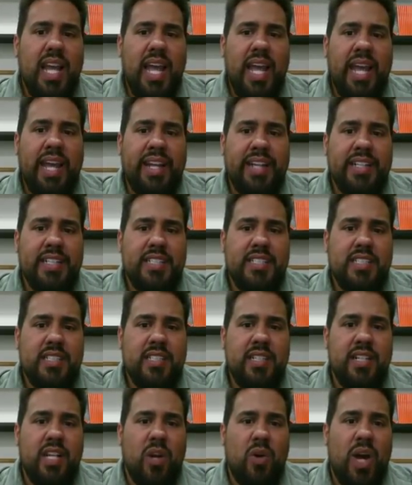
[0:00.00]
And,
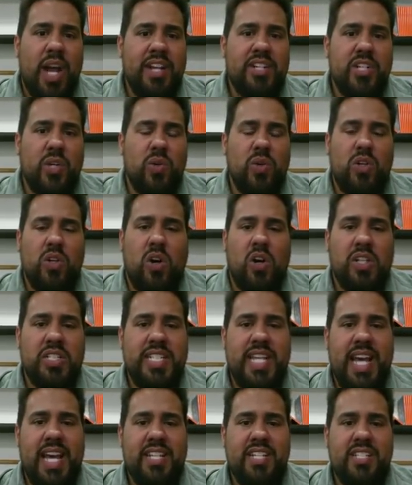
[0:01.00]
you know, I don't call
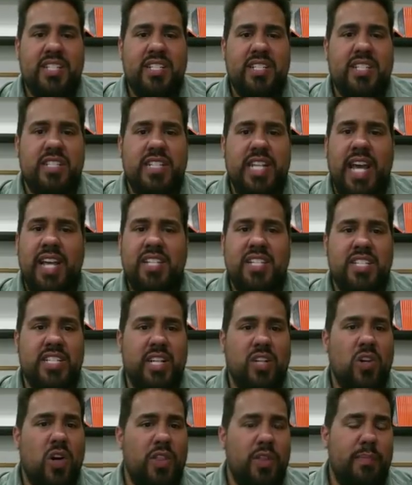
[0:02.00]
tests,
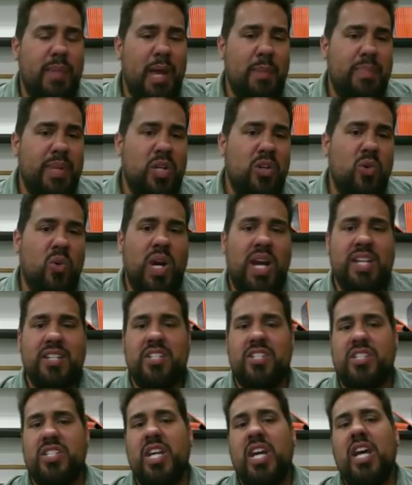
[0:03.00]
I call them epic
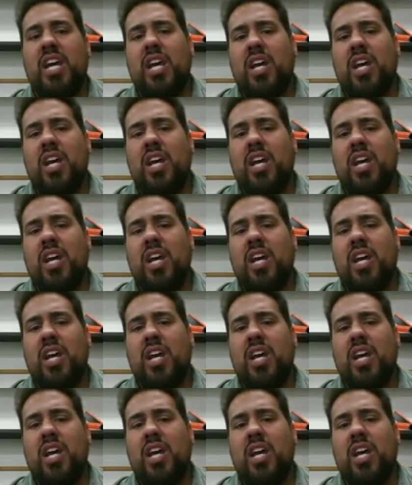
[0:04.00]
quests,